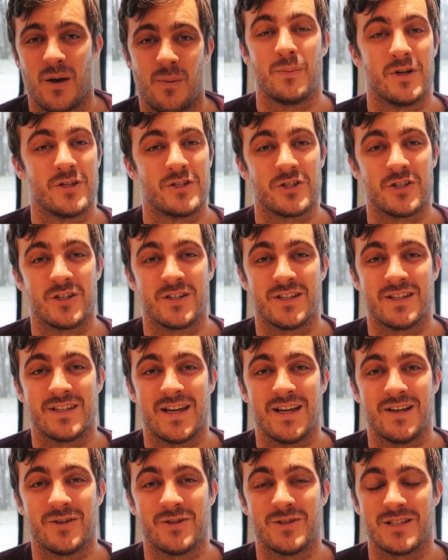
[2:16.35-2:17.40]
but during the
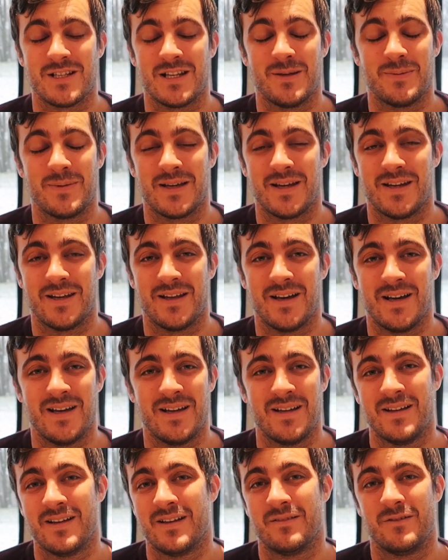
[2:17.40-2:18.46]
day or sleeping at
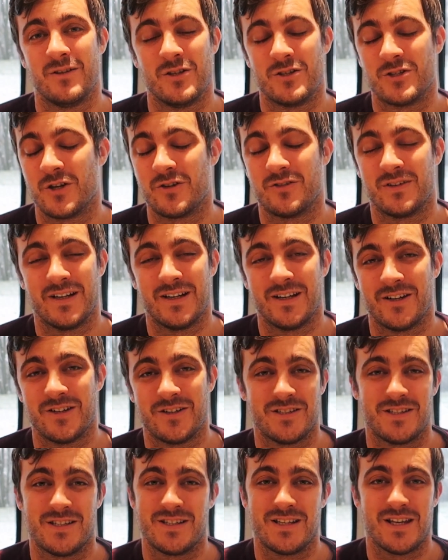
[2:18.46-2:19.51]
night you don't really
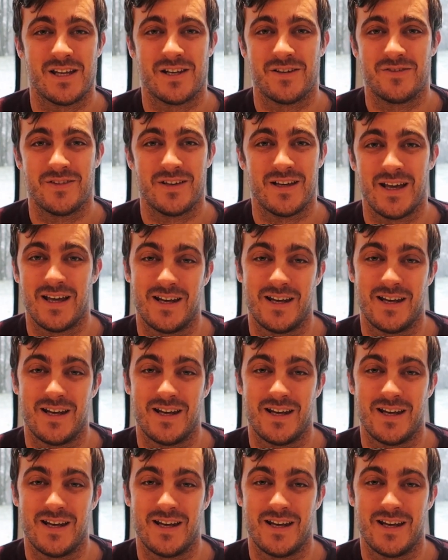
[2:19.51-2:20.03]
notice the sound of it,